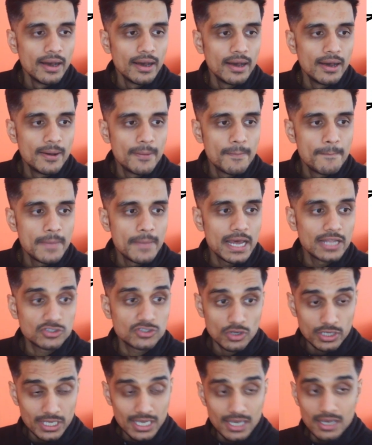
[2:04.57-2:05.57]
And
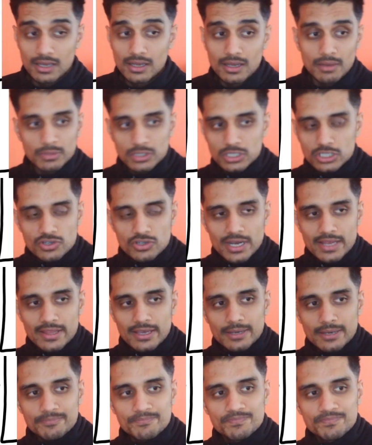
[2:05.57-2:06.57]
so yeah, I'm going to try
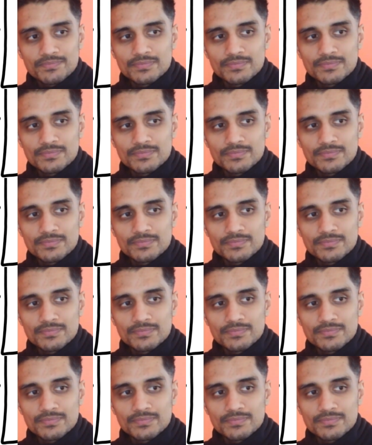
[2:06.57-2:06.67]
that.